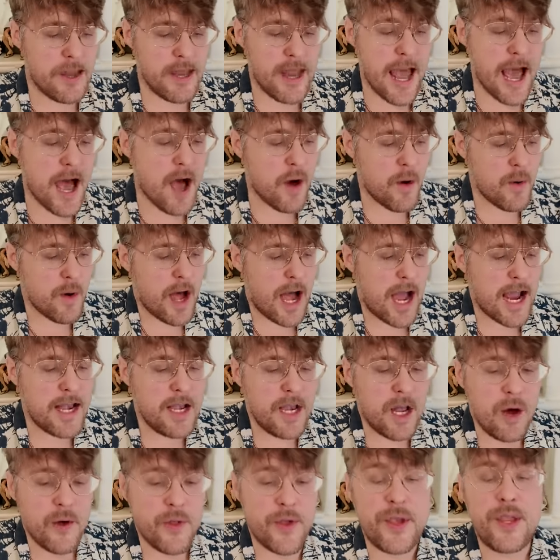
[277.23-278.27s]
Now, I
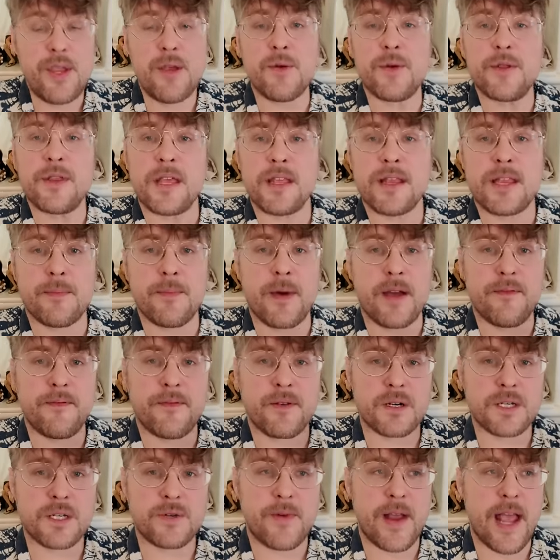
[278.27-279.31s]
know that you'd think that my
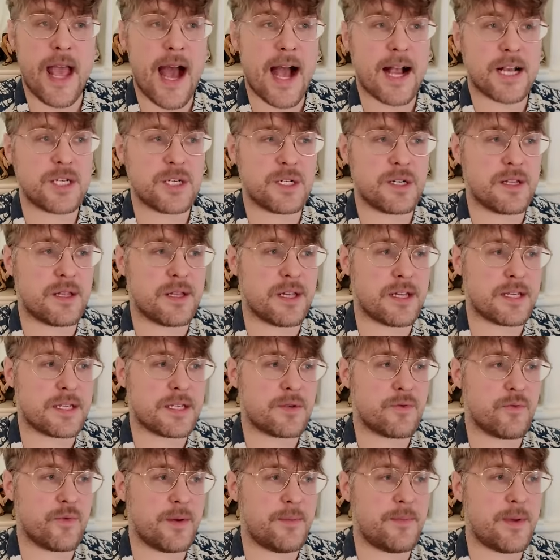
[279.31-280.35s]
first reaction to
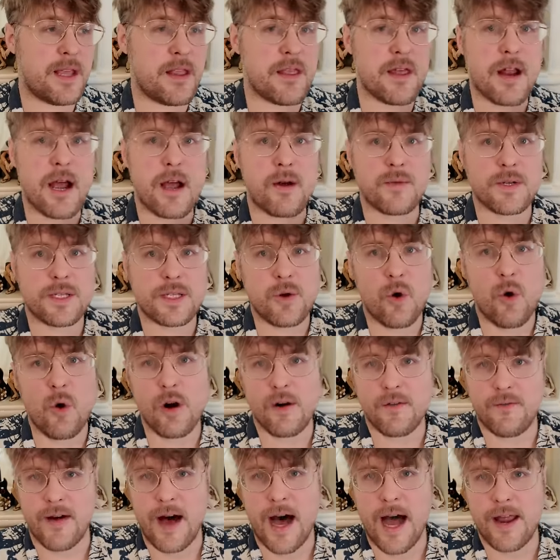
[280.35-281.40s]
this would be that I was
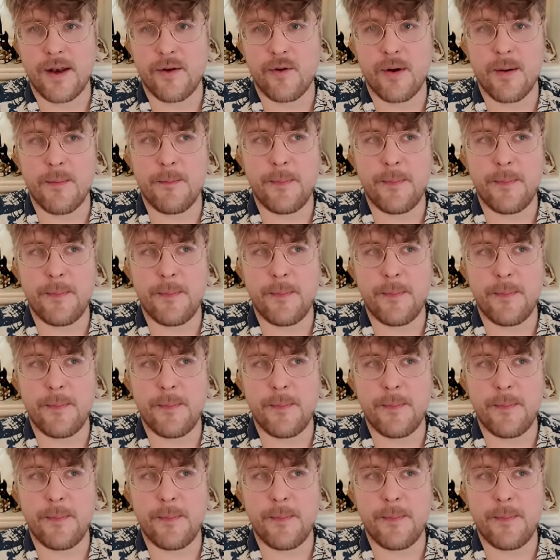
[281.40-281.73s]
horrified or